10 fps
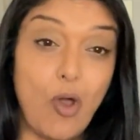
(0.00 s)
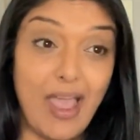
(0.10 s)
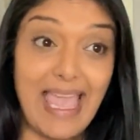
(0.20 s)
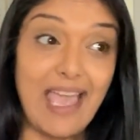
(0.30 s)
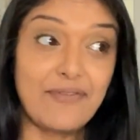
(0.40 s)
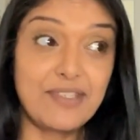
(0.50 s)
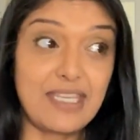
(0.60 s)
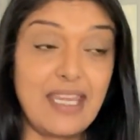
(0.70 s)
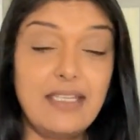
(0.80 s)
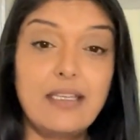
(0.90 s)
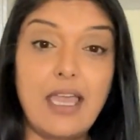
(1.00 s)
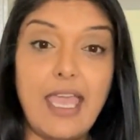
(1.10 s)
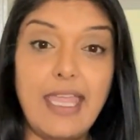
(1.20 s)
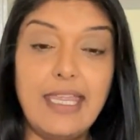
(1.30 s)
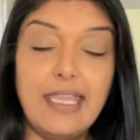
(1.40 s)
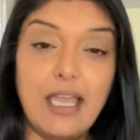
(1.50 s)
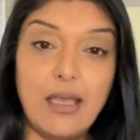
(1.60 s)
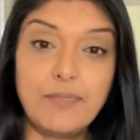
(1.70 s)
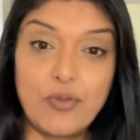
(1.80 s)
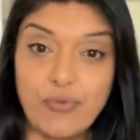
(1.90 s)
I have seen a
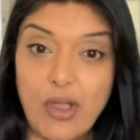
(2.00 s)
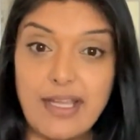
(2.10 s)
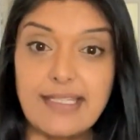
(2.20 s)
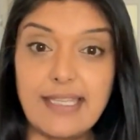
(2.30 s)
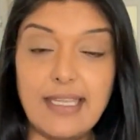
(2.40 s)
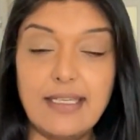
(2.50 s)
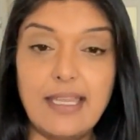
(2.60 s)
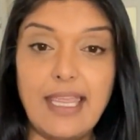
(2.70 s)
rise in